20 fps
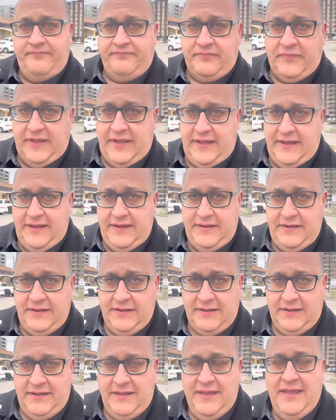okay,
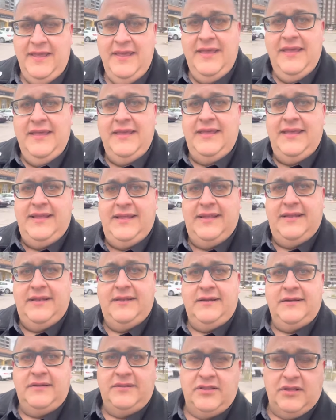
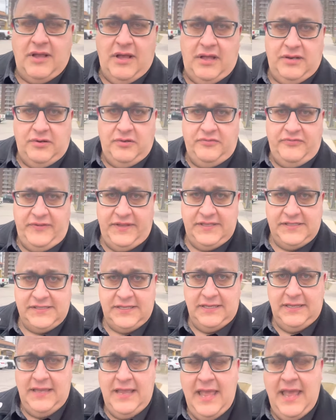in the condo fees.